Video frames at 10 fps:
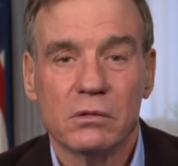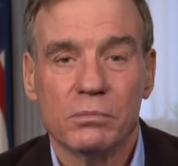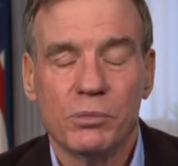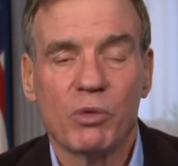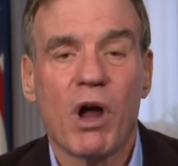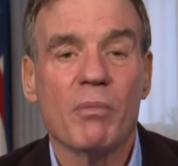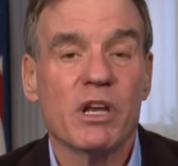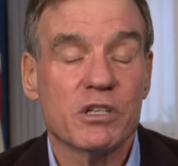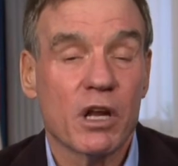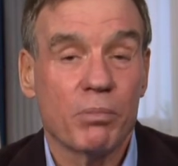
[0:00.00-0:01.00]
Mitt Romney
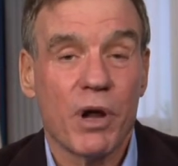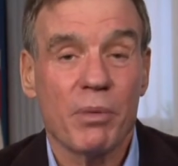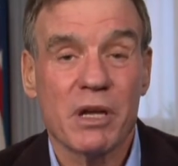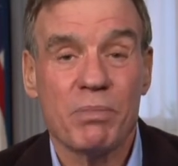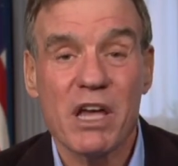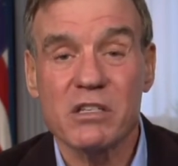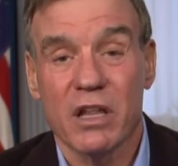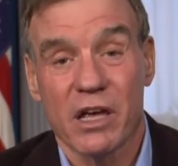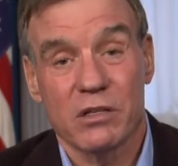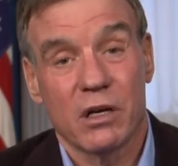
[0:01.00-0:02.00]
said it probably best
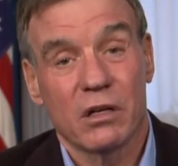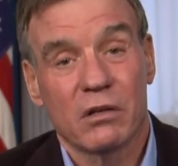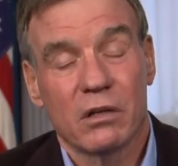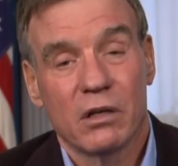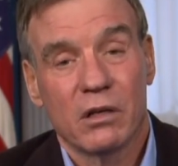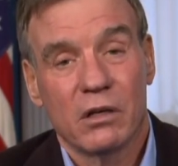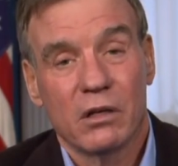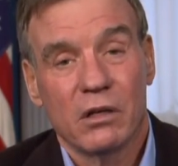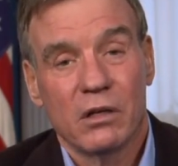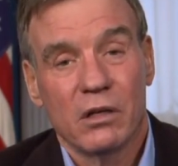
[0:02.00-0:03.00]
last night.
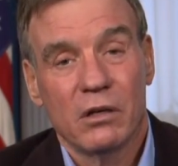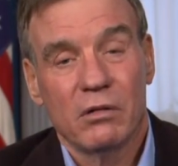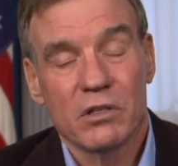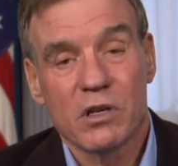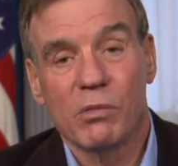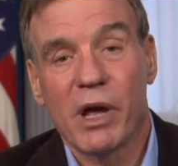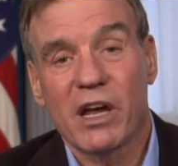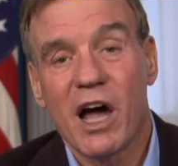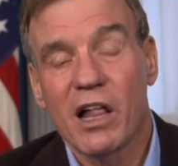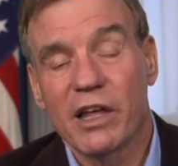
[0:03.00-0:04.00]
When some of my
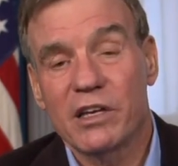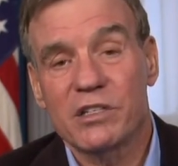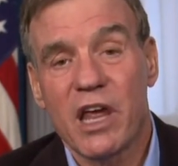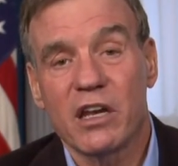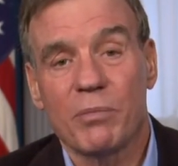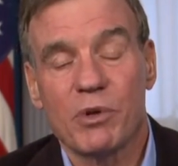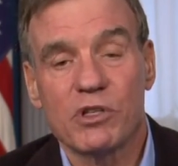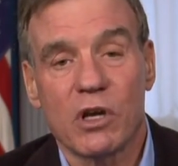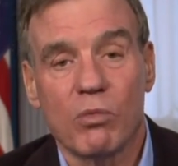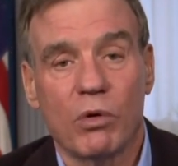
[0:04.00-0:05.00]
colleagues stand up and
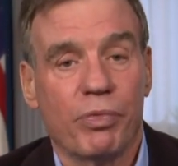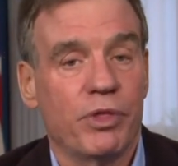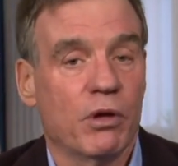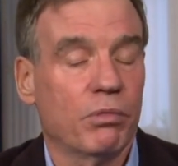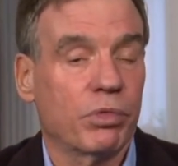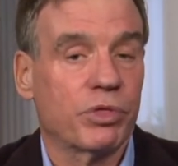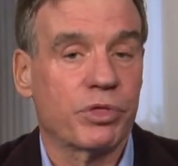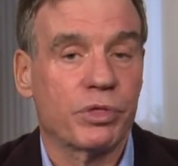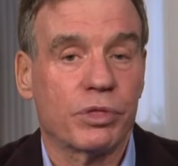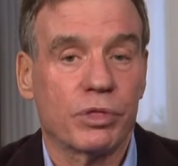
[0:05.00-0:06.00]
say, well, you know,
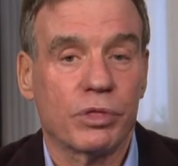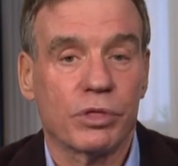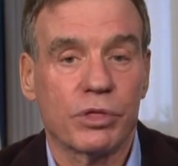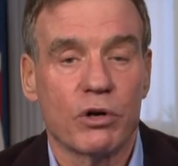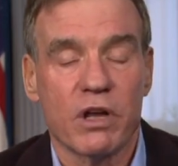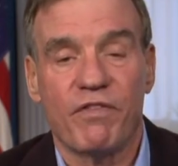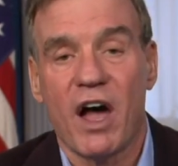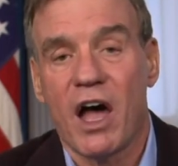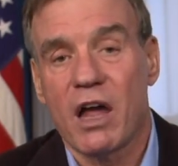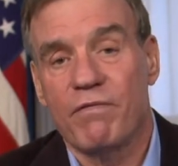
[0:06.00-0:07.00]

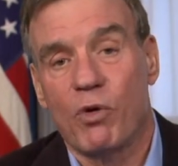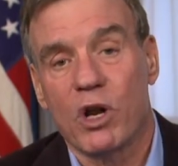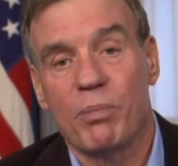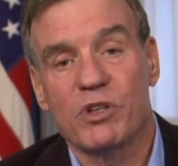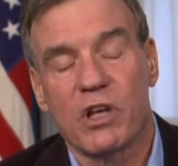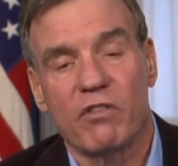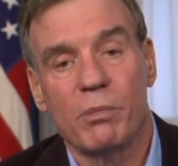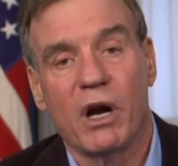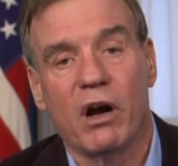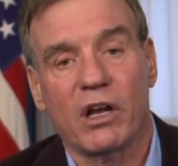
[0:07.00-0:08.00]
35, 40% of
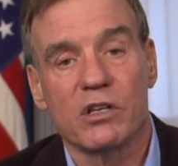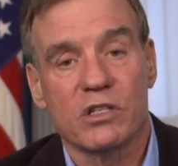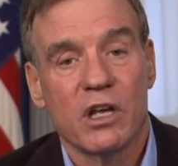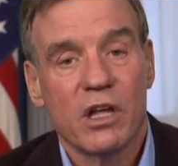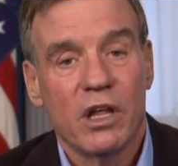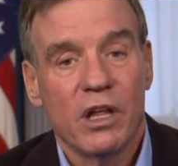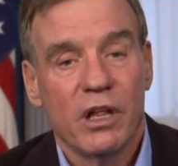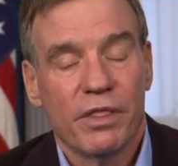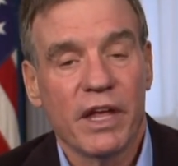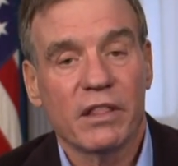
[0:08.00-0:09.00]
Americans
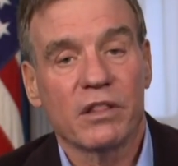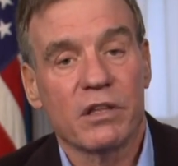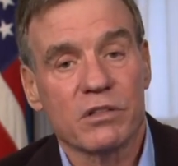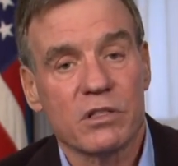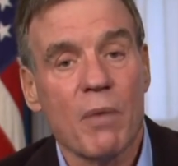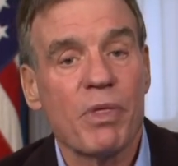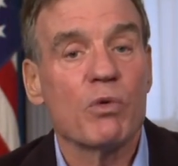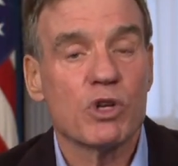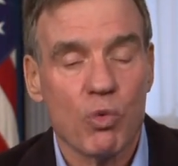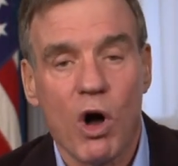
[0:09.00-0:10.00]
think that there's something
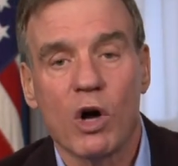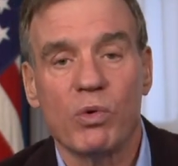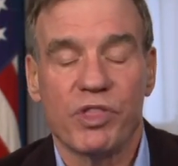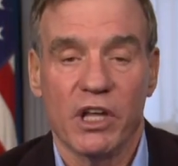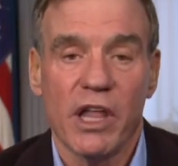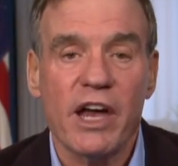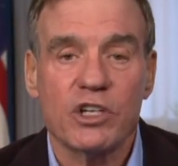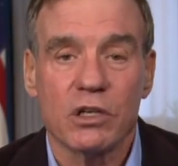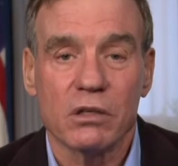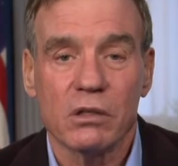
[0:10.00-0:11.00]
was wrong with the
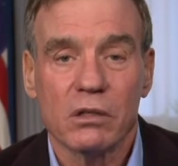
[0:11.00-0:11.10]
election.